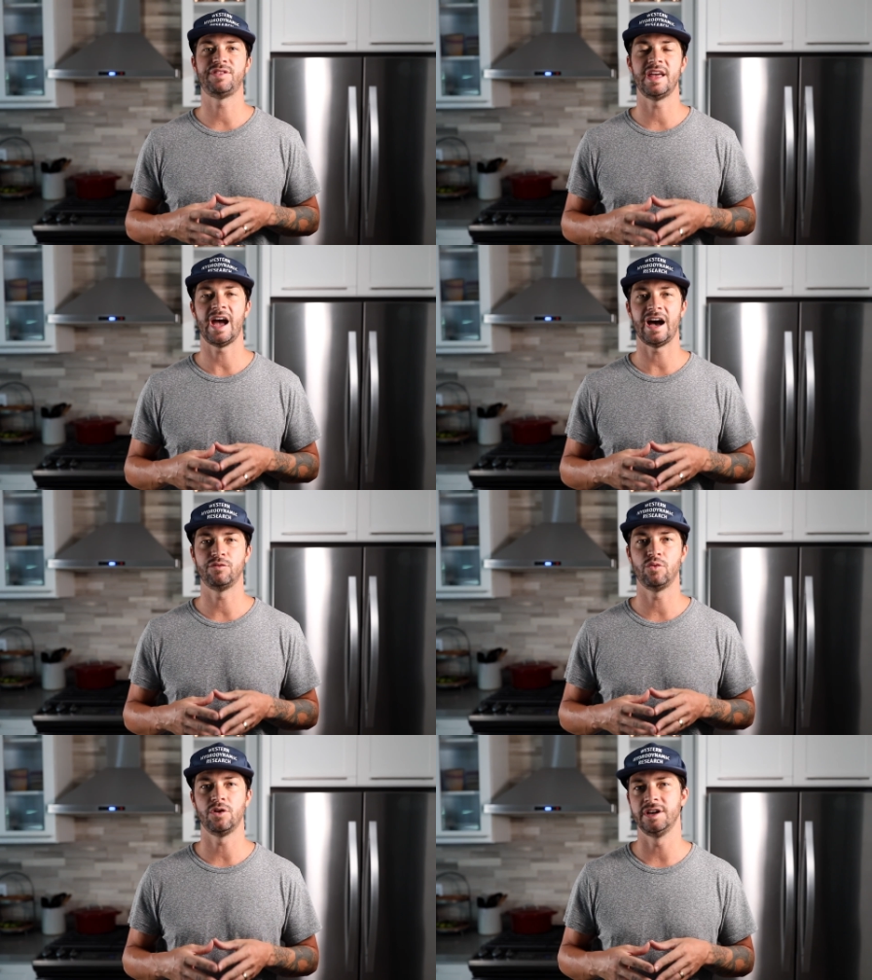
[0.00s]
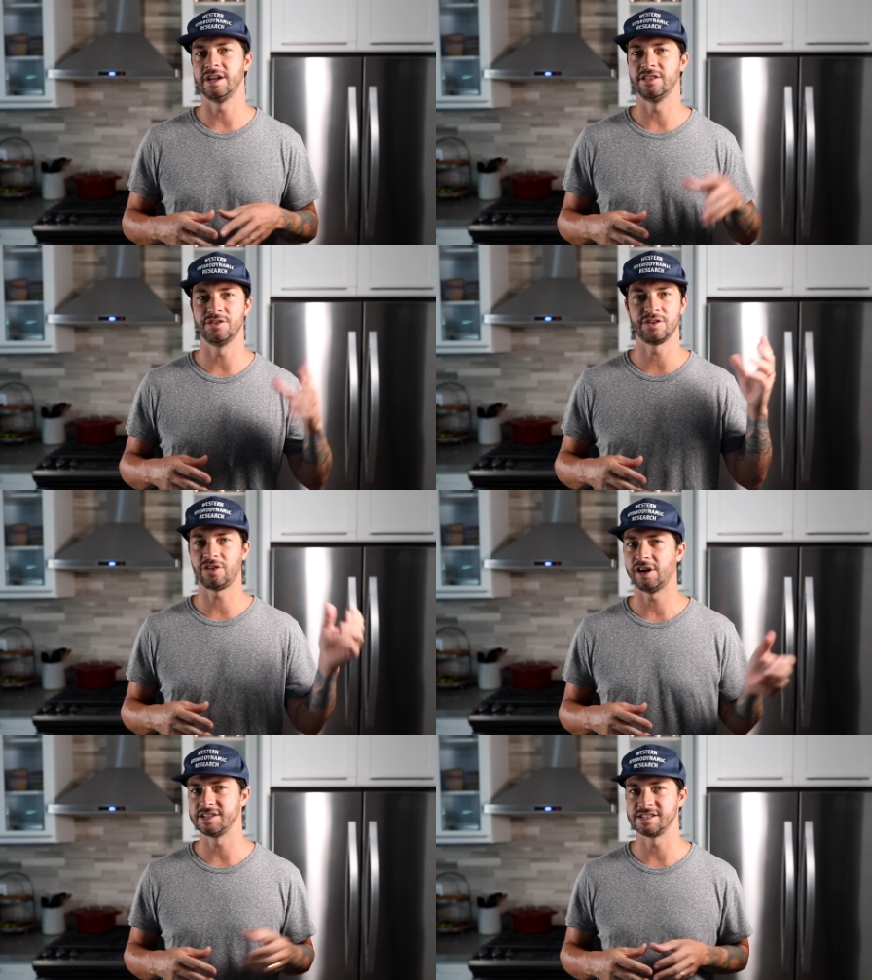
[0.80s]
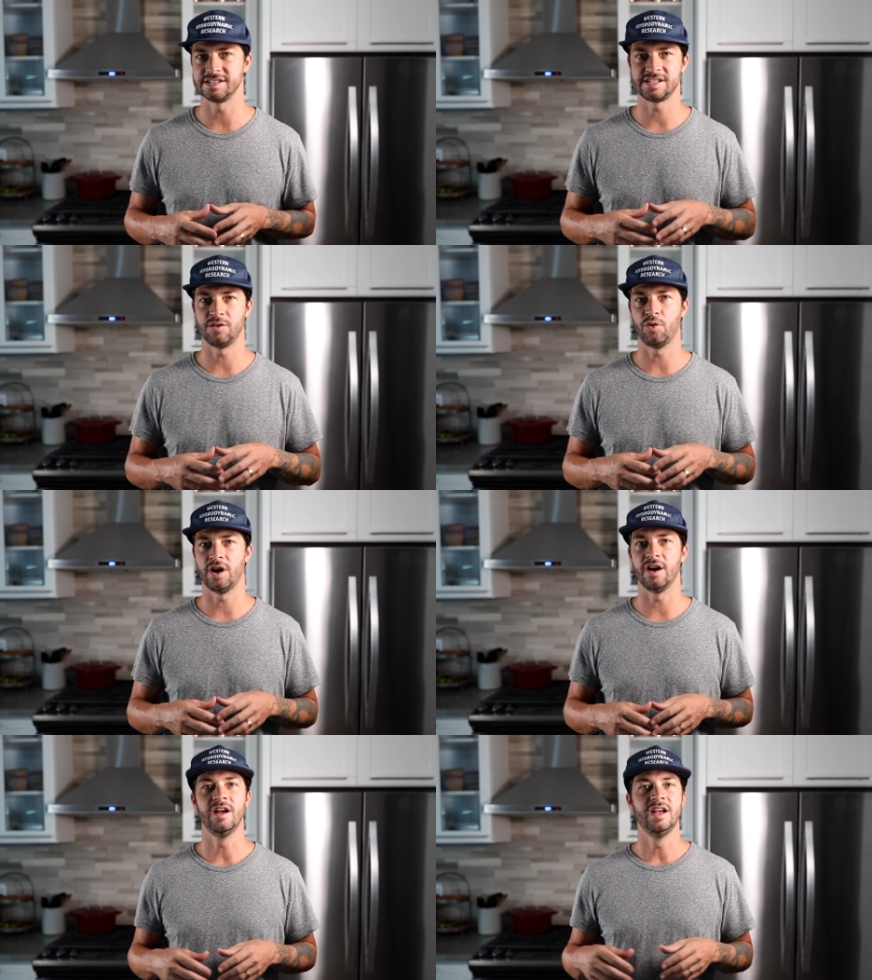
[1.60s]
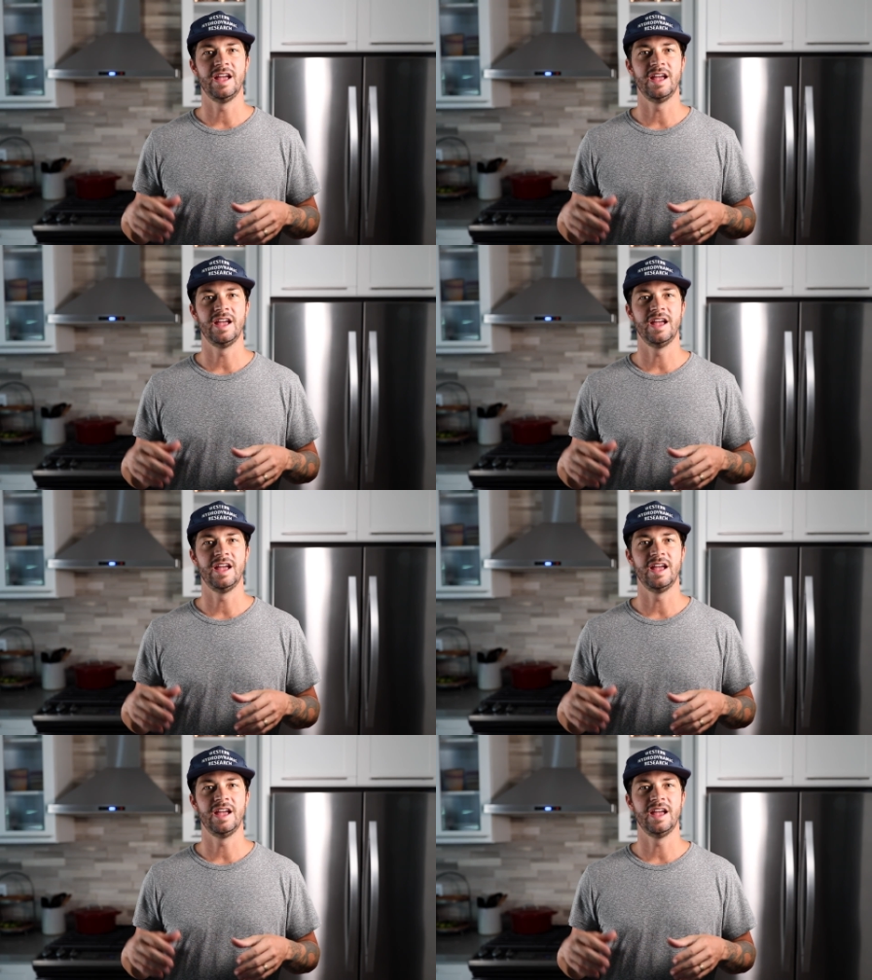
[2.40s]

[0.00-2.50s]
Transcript: they have one in their closet somewhere.